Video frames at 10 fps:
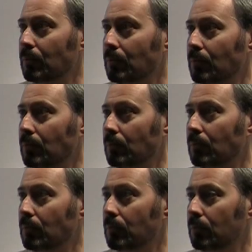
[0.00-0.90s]

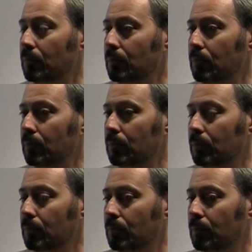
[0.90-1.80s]

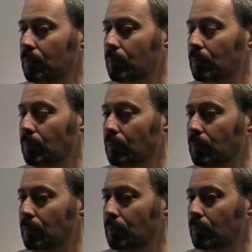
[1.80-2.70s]

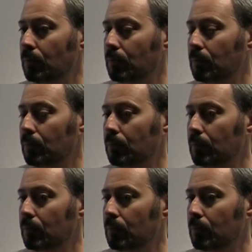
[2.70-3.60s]

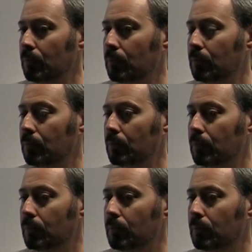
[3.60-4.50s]

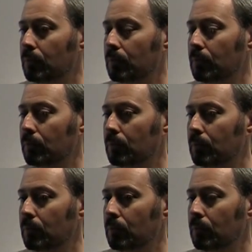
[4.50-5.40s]

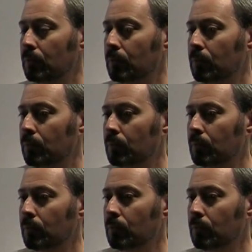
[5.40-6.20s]
(silent)